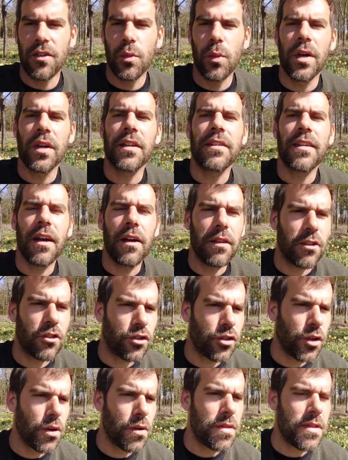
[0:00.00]
if you want to tell the
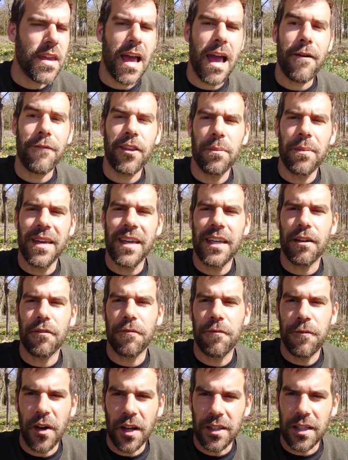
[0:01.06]
truth, you have to make
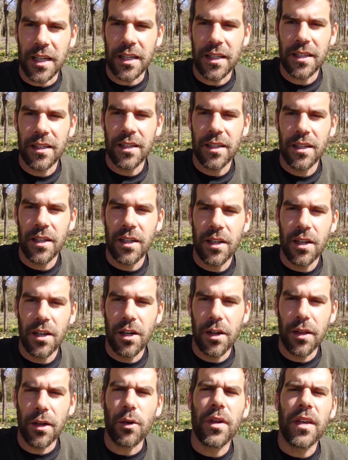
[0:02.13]
it funny,
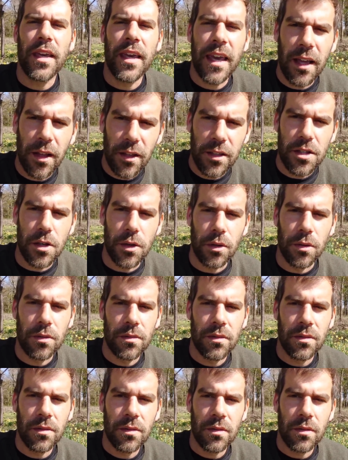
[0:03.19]
or they'll kill you.
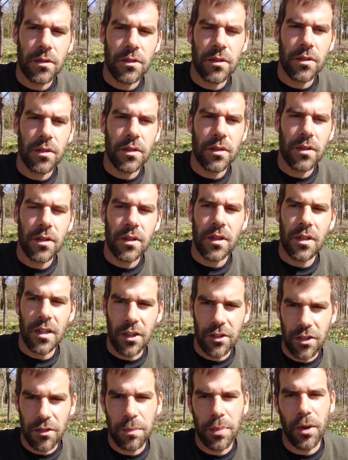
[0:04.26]

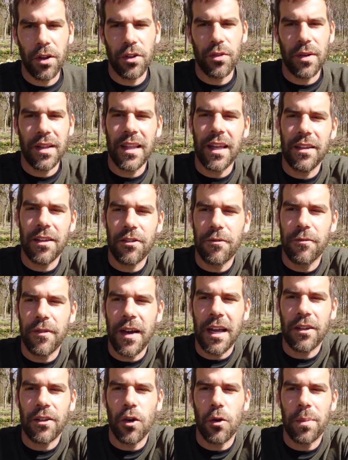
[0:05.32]
Let's just pause and let the
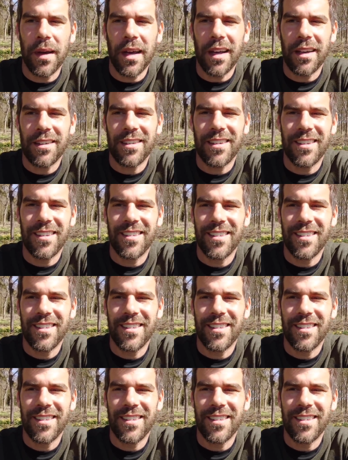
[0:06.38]
van go past.